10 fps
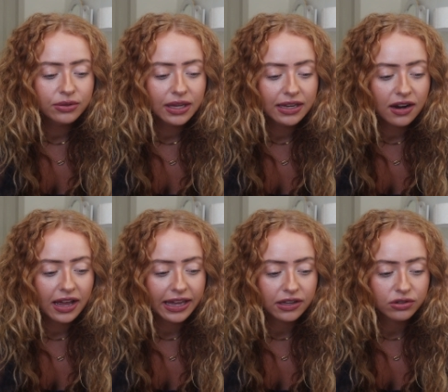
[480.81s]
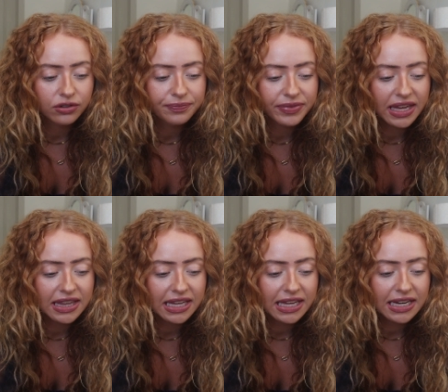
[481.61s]
you cannot handle. In
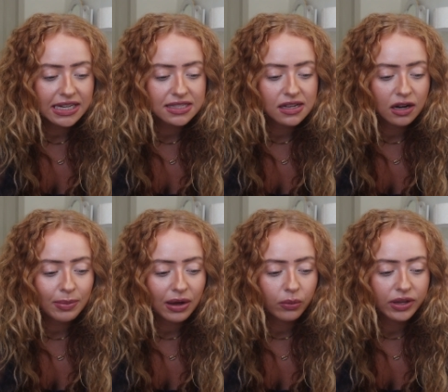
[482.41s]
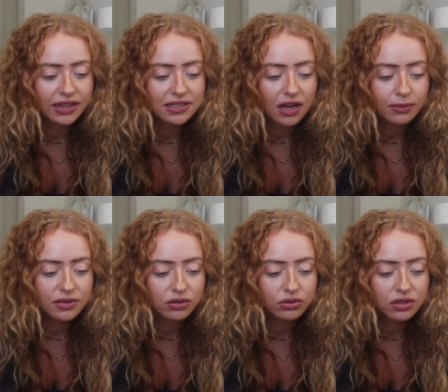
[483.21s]
the end, it's not about what these
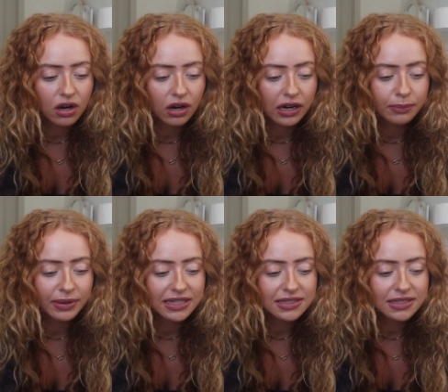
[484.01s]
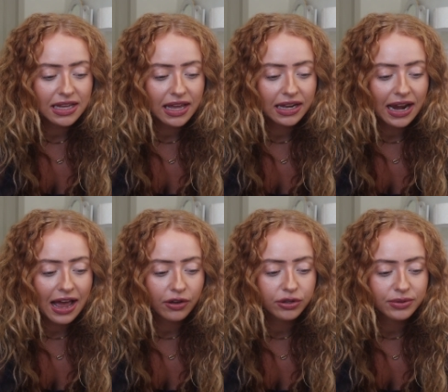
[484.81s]
obstacles are, but instead
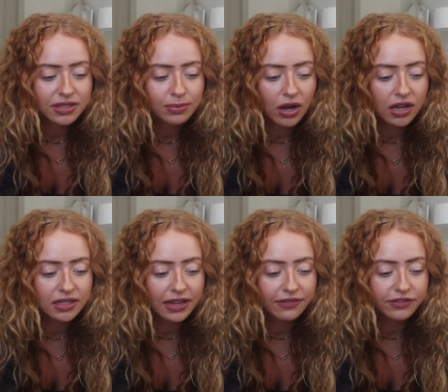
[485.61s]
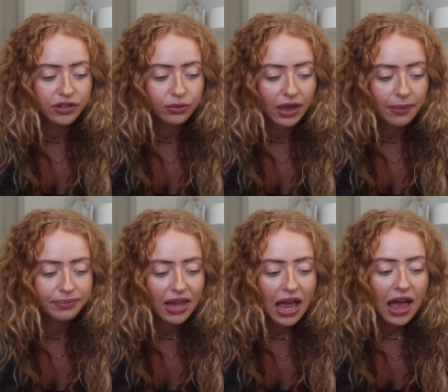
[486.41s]
how you respond and view
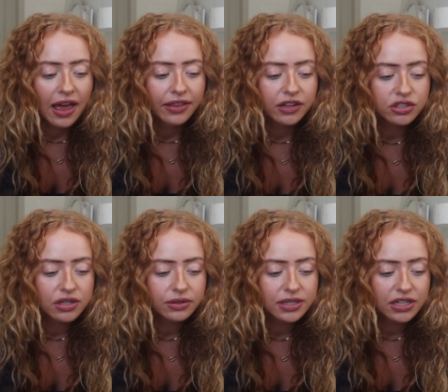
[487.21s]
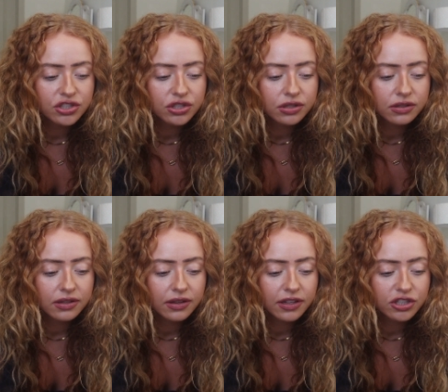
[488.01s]
them. There's no such
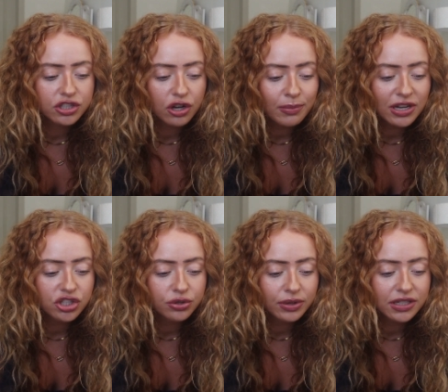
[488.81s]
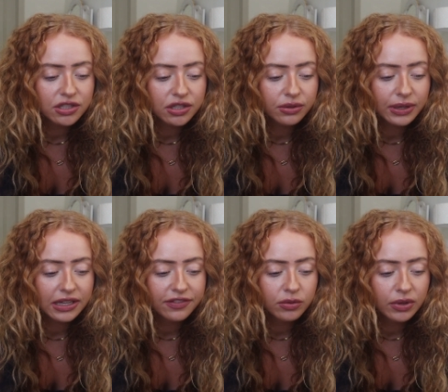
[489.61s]
there's so much you can do
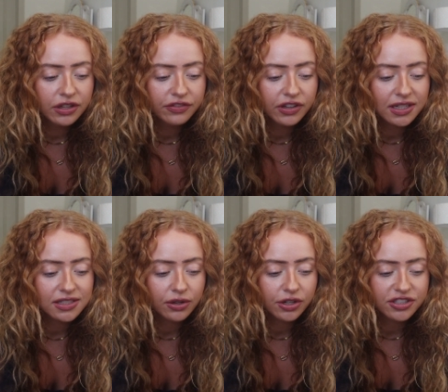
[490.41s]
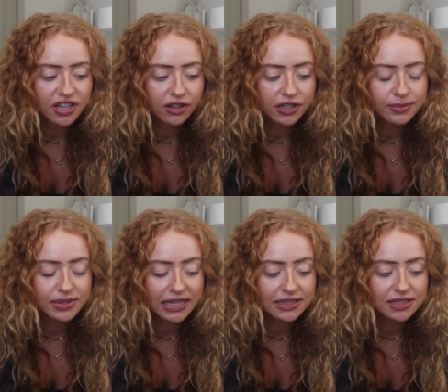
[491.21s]
even when you feel as though your
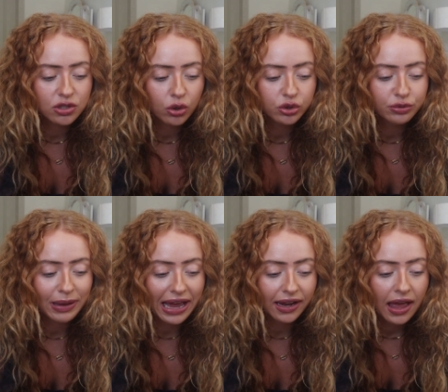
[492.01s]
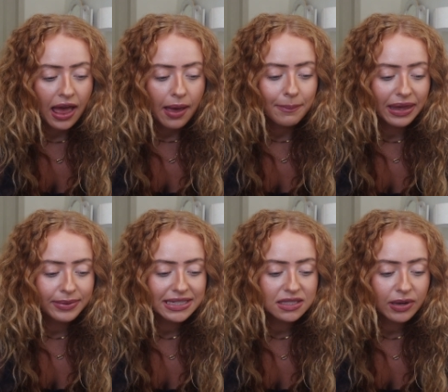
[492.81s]
circumstances hold you back.
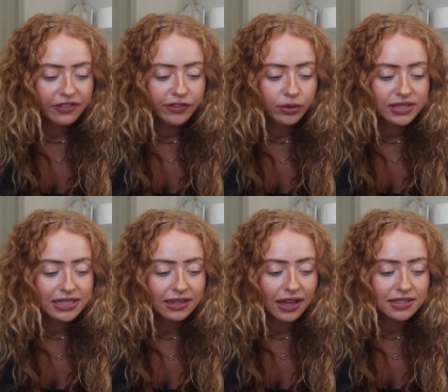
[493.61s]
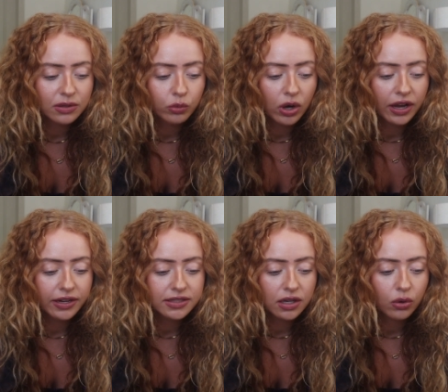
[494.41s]
Maybe it's about focusing less on
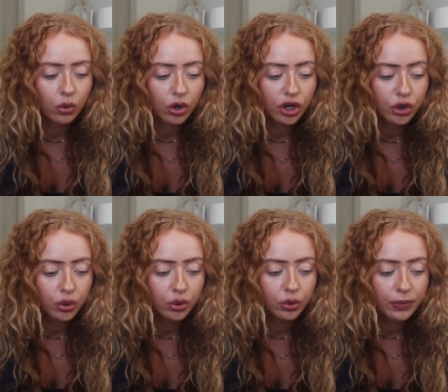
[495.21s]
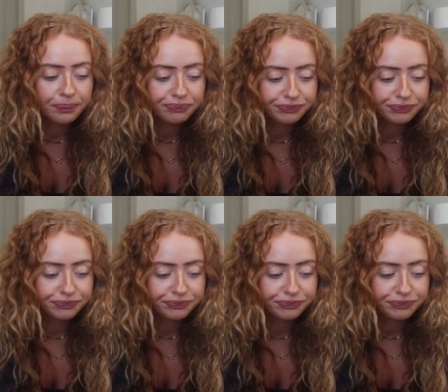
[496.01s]
what or who